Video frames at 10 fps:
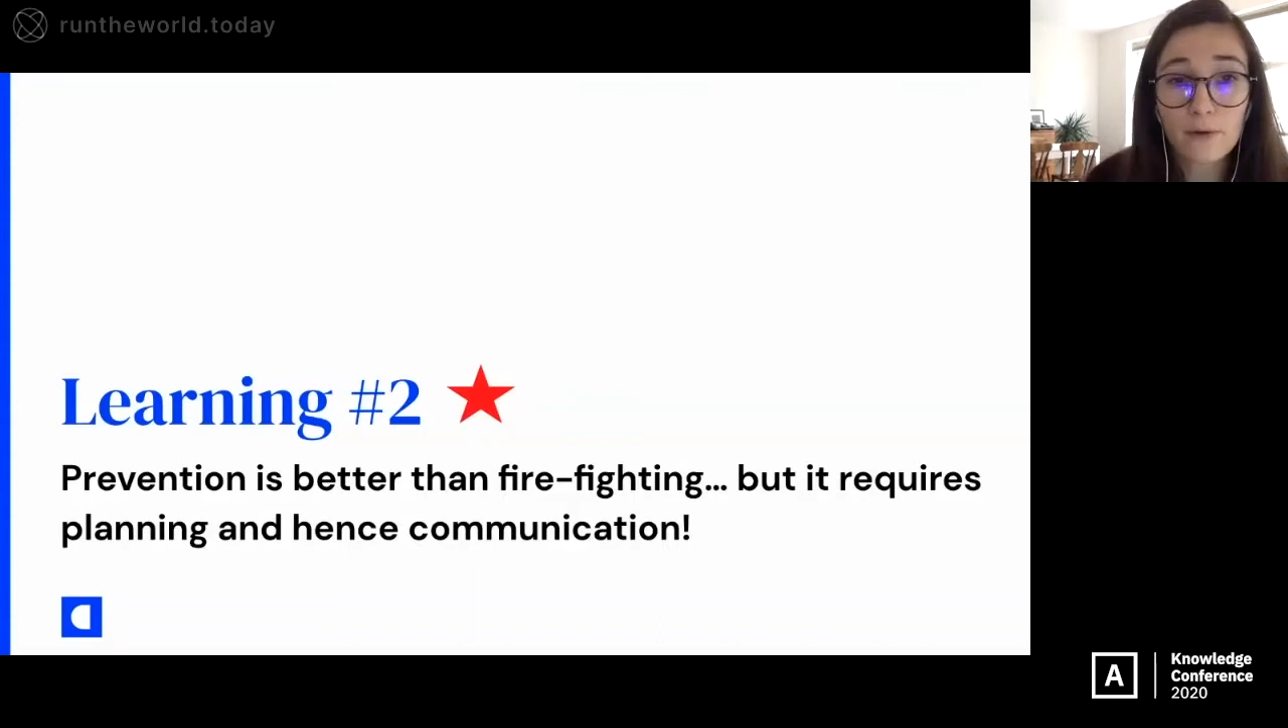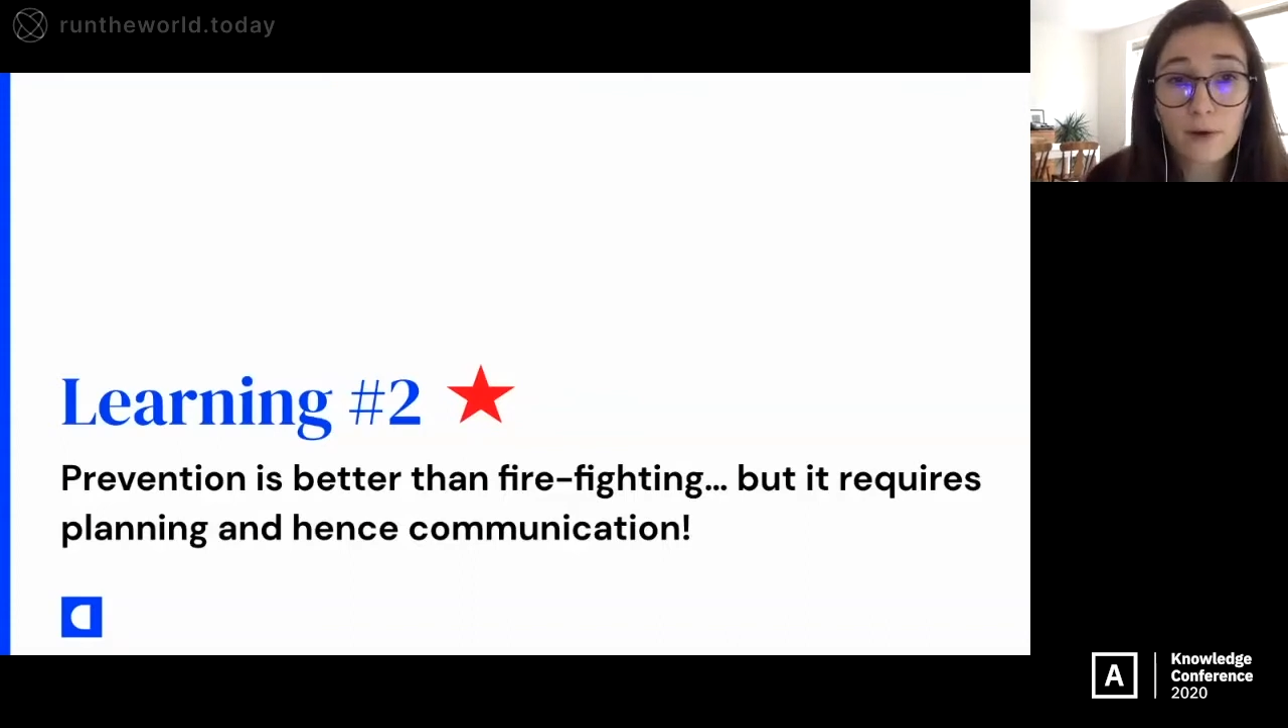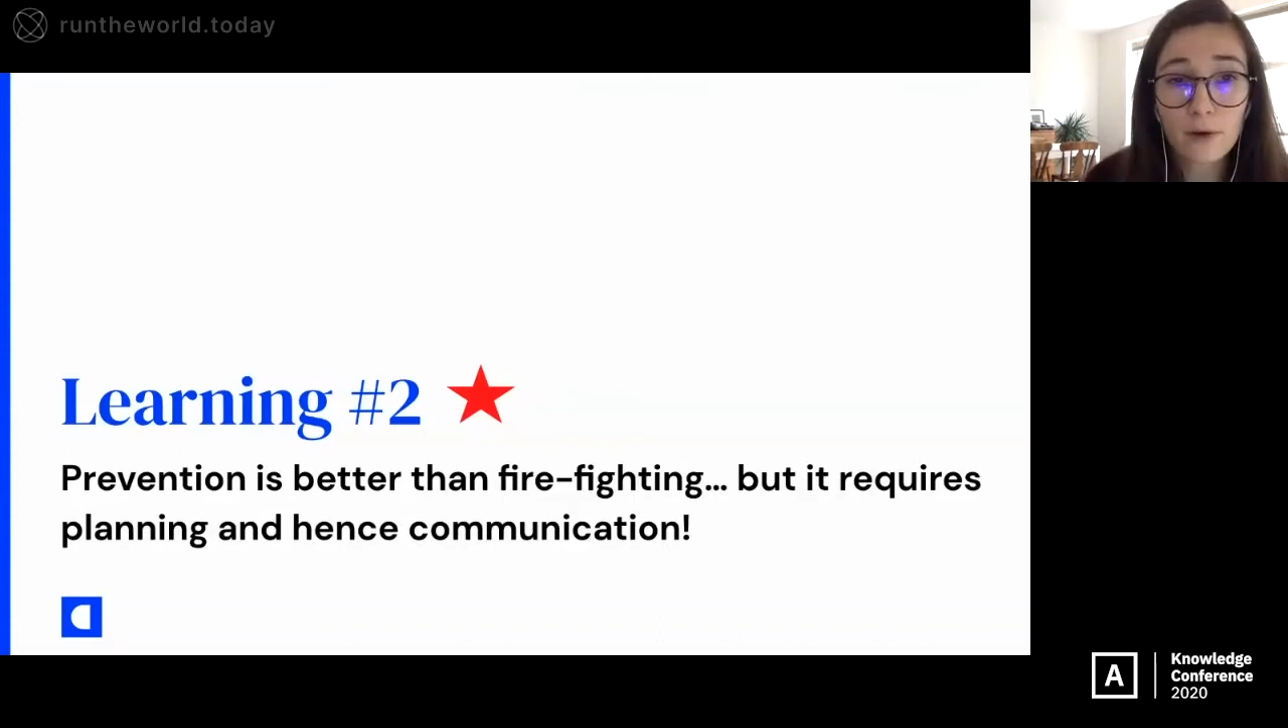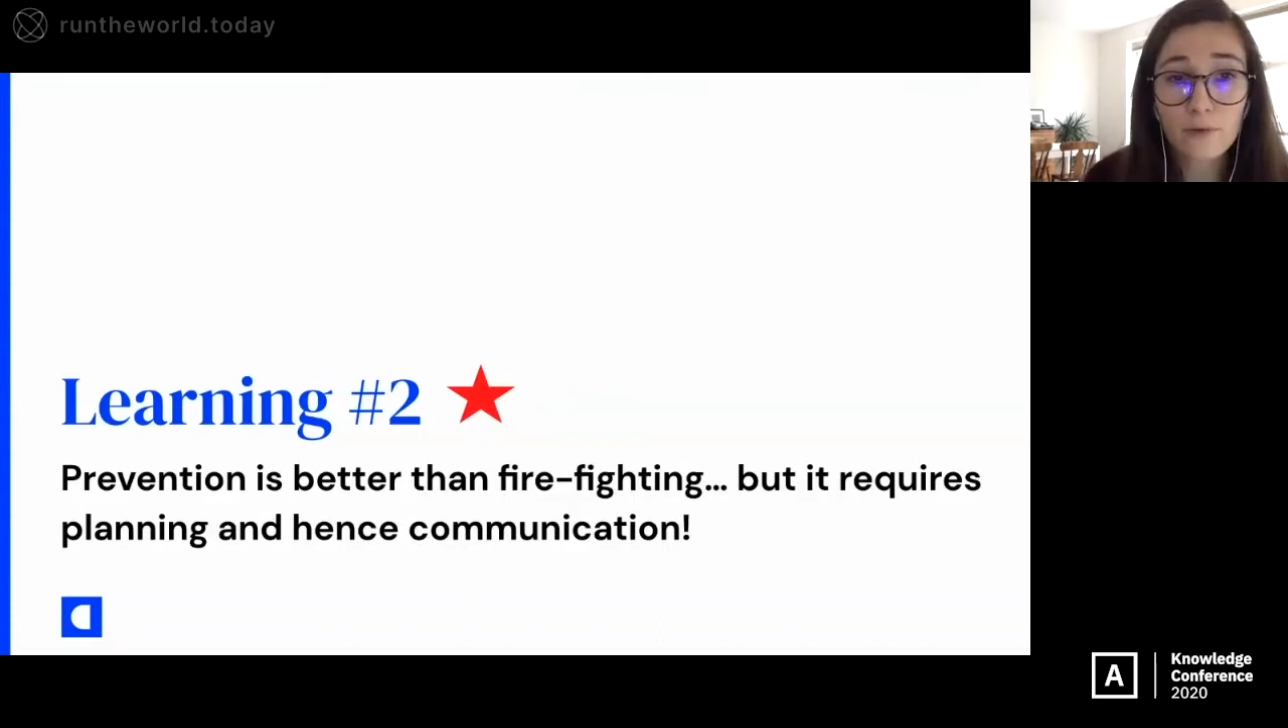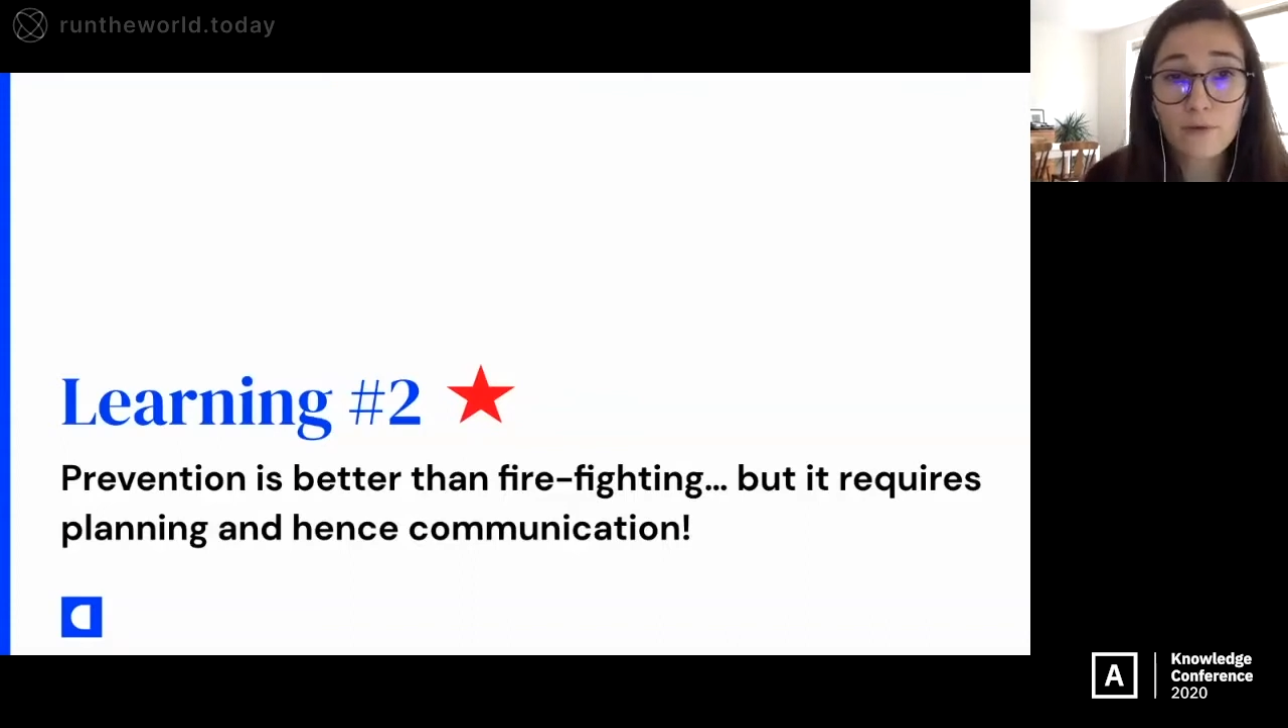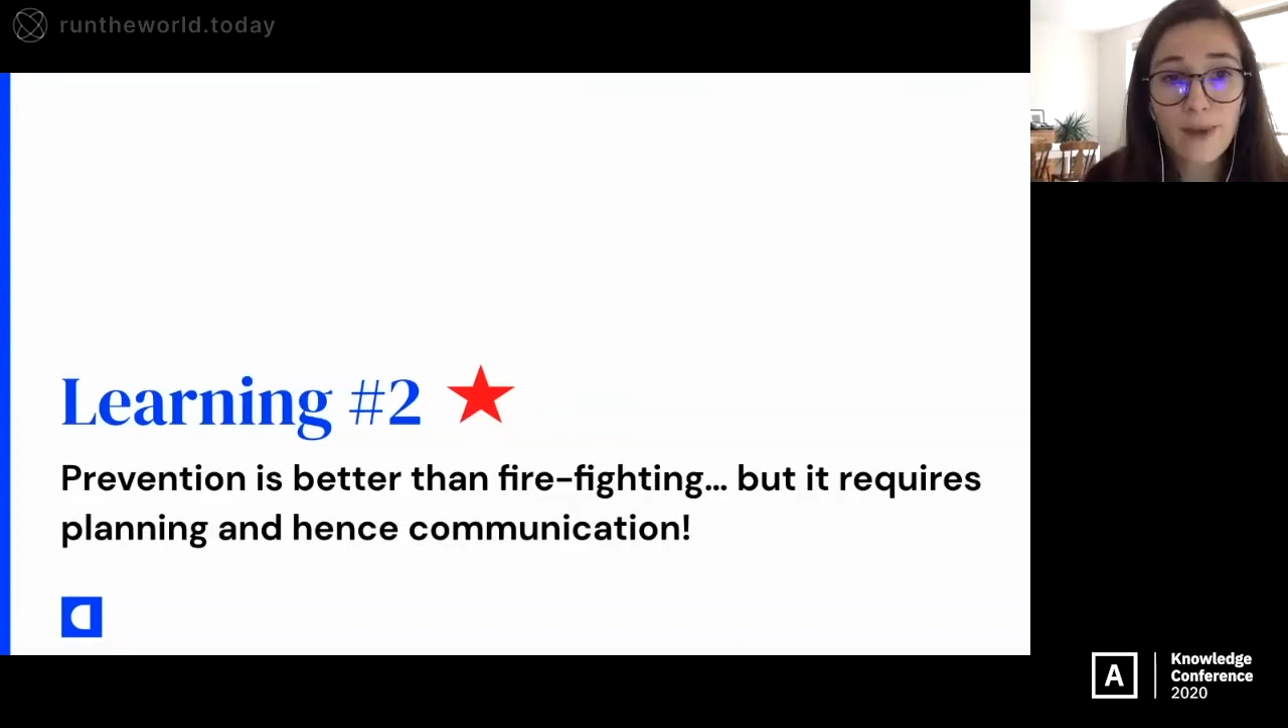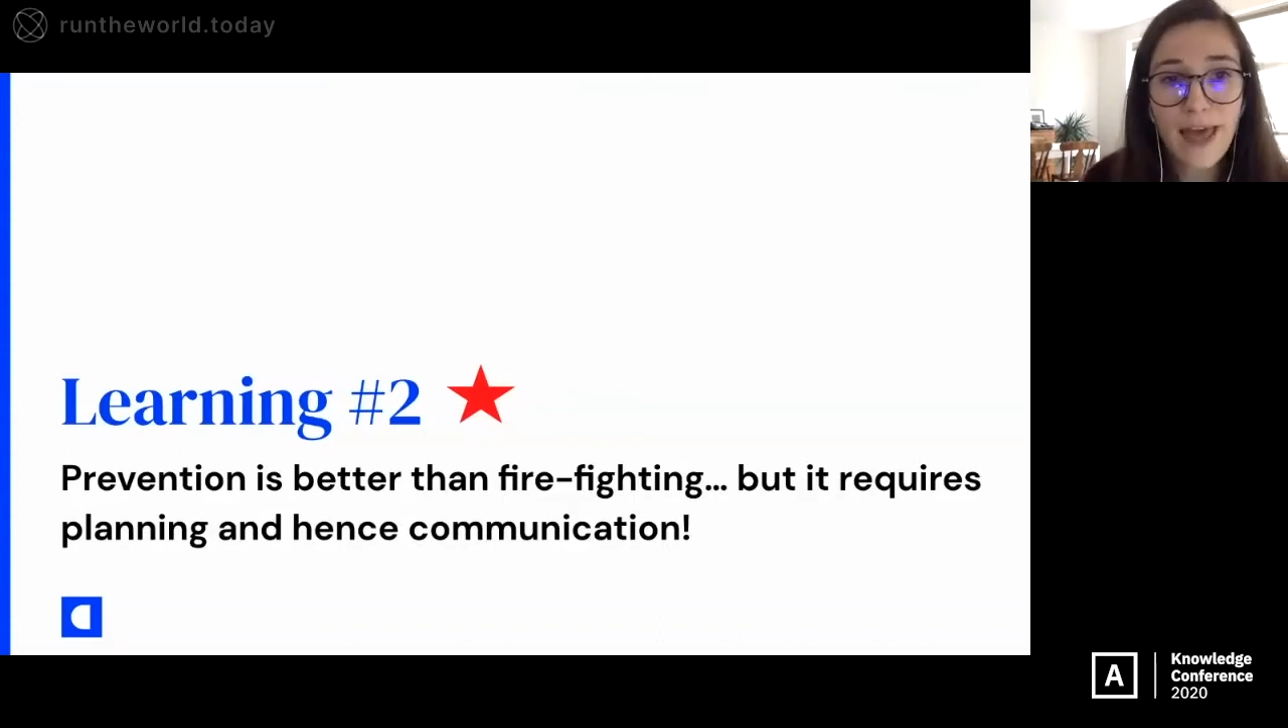a lot of